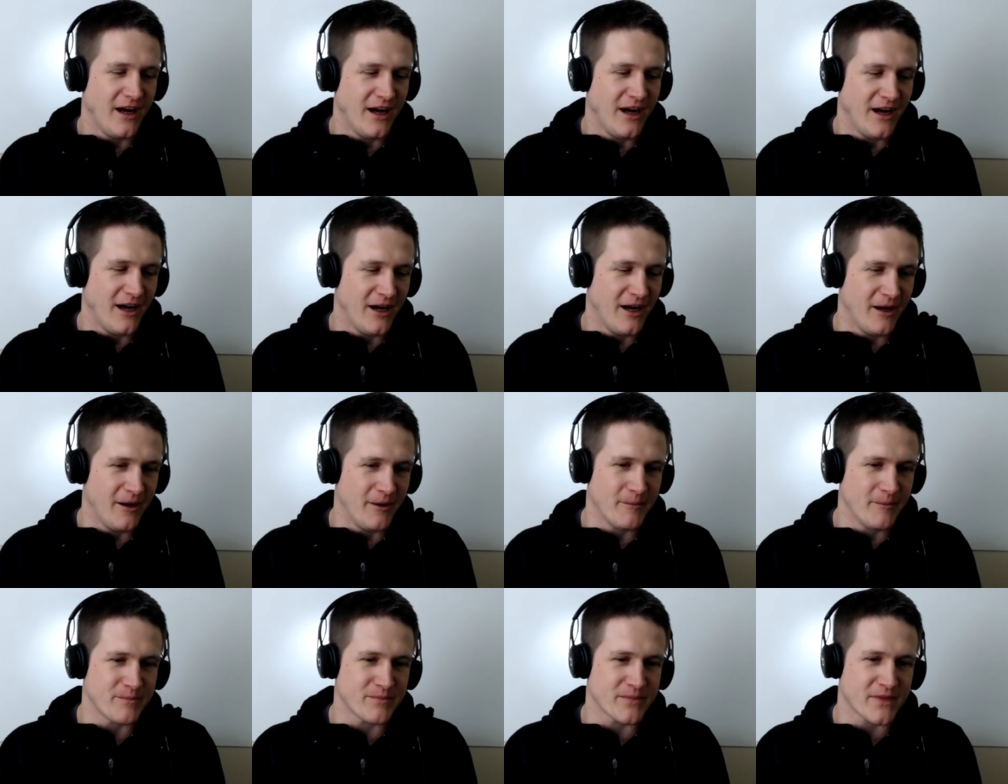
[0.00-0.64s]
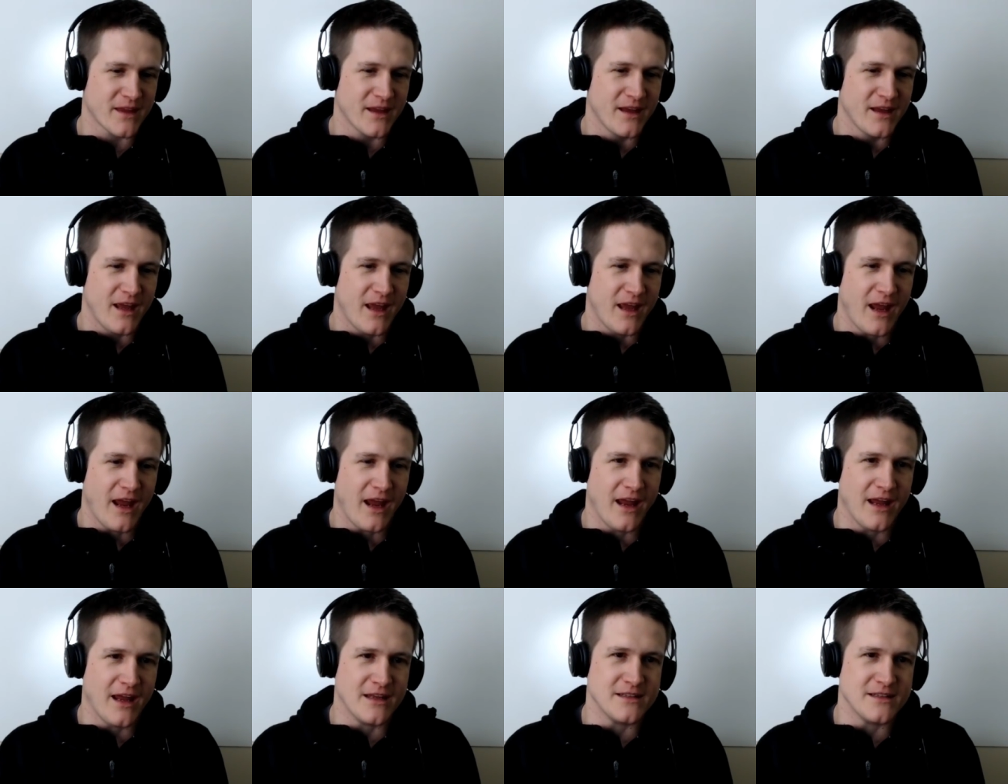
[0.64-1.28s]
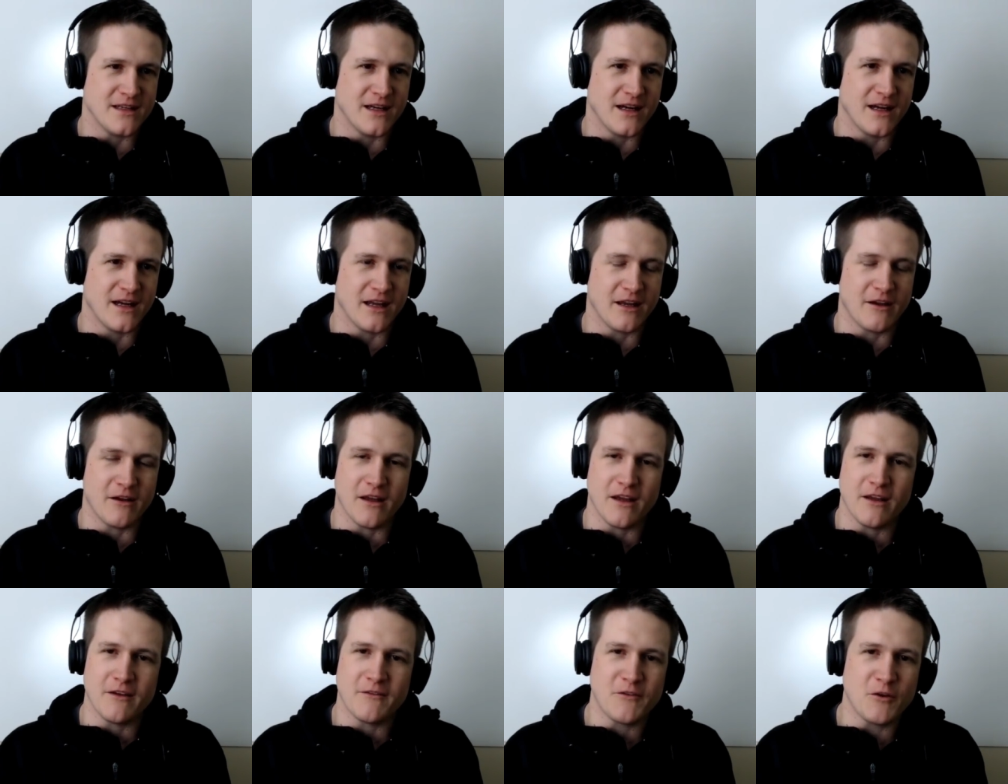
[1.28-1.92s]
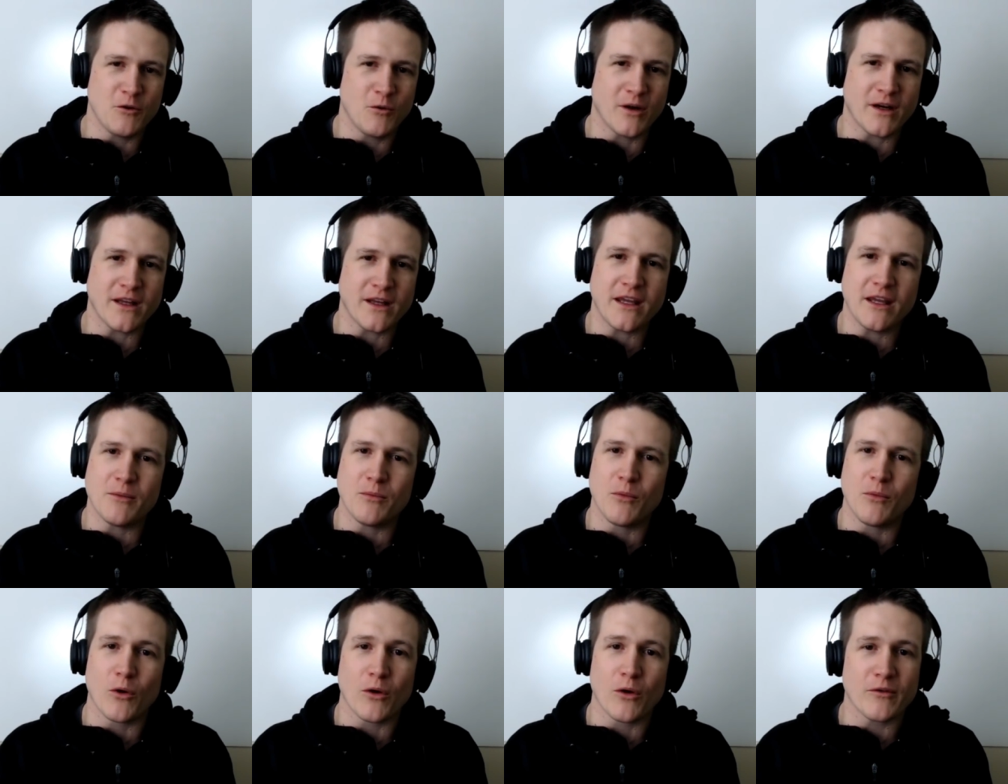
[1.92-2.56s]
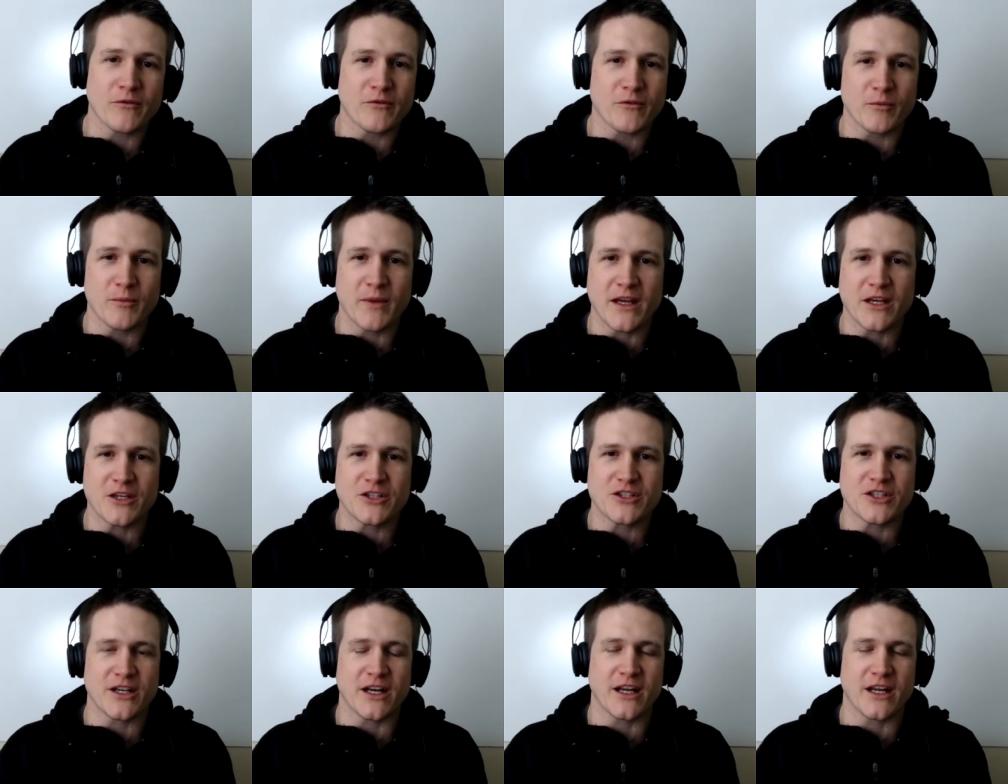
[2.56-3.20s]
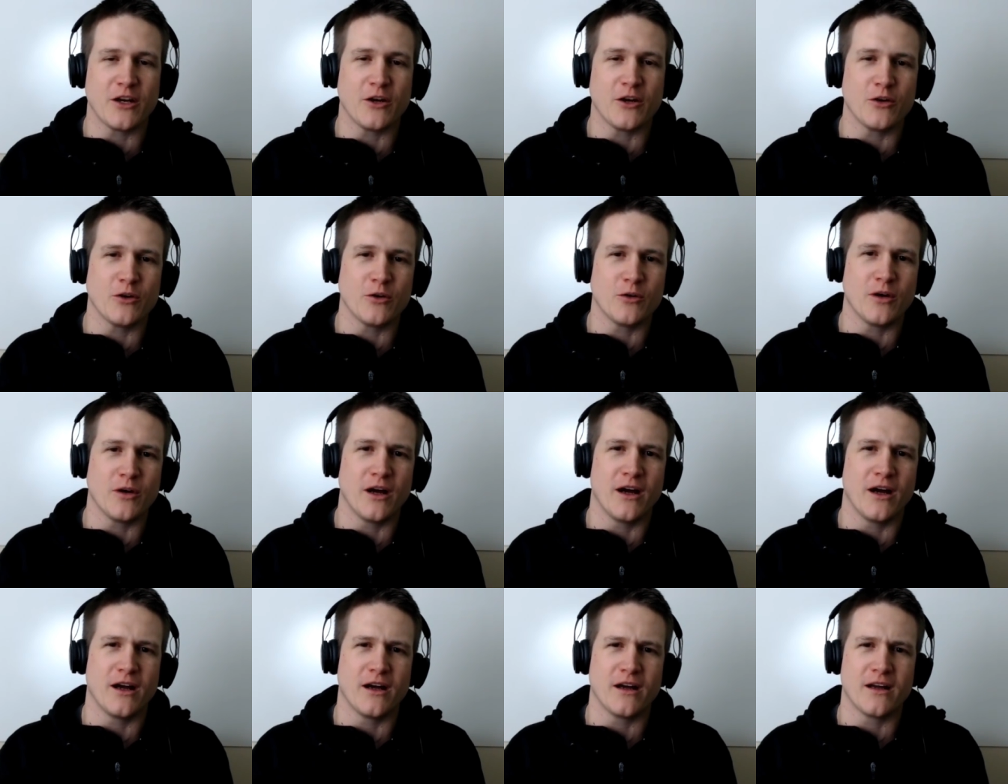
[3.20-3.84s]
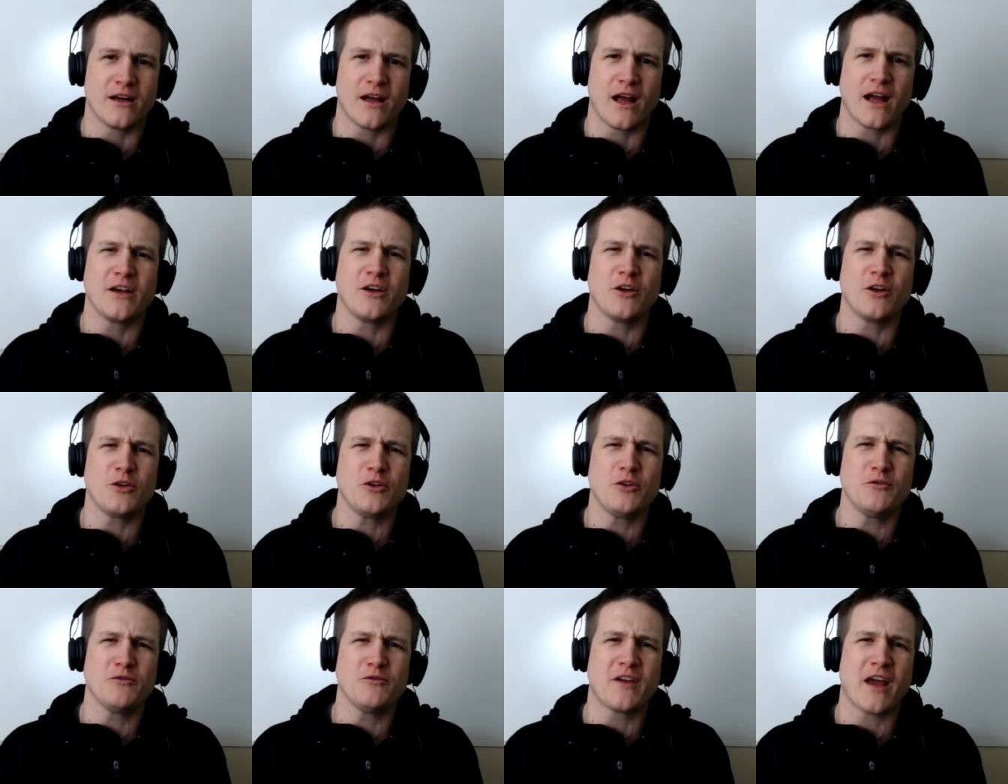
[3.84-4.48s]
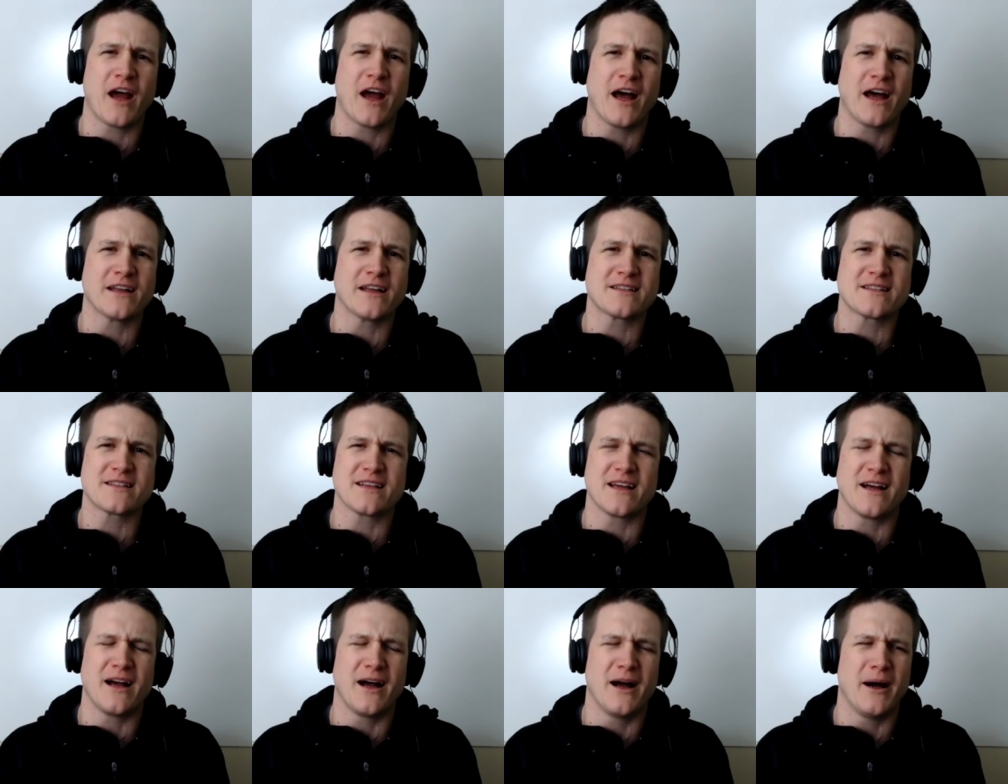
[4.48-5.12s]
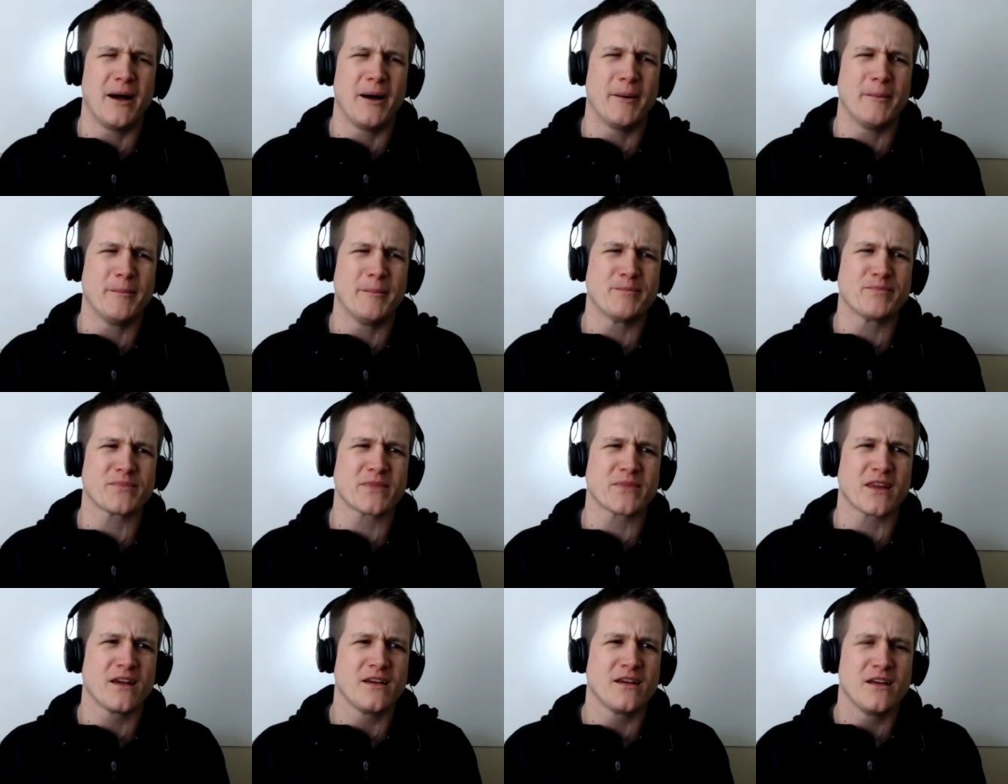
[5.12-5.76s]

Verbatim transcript: Um, and uh, if you want to get more information, I know uh, I know you've got um,